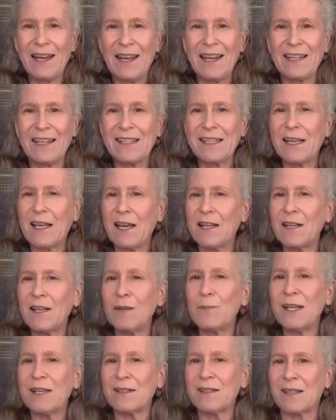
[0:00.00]
is going to
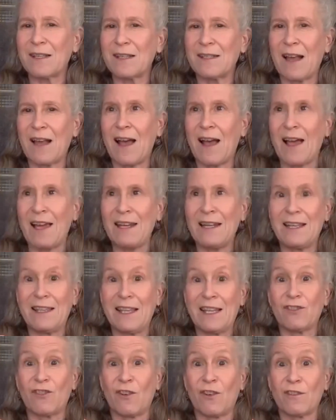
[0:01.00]
be a society
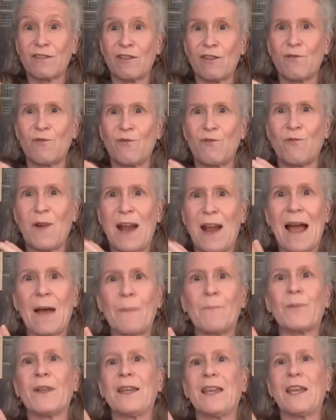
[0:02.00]
that's also
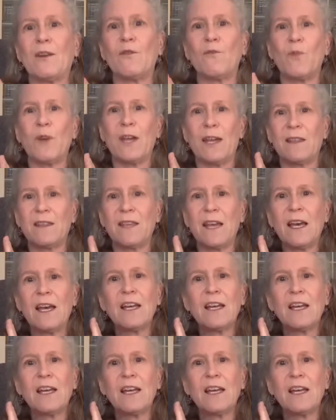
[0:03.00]
grappling with